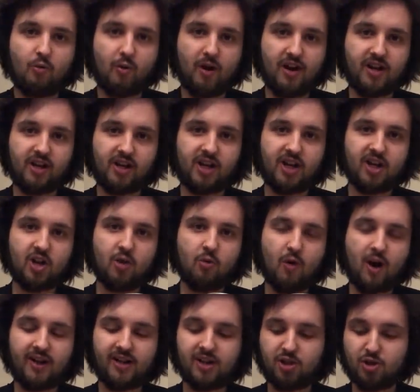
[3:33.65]
what you're gonna
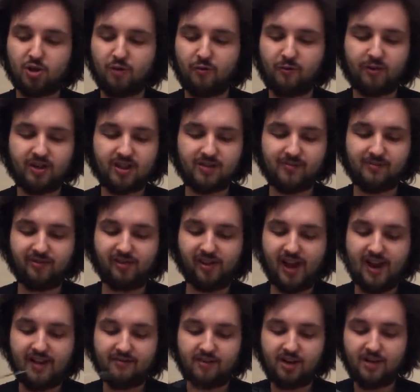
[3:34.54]
wanna do for some
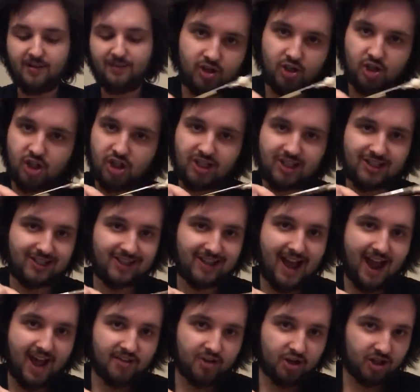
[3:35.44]
flavor, just
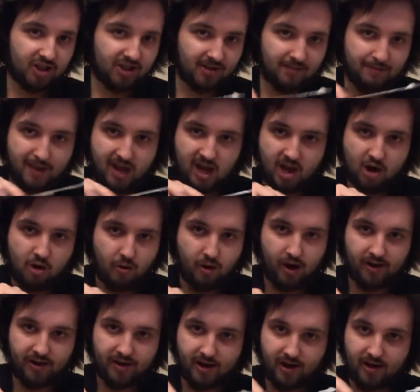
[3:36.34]
slather some mayo on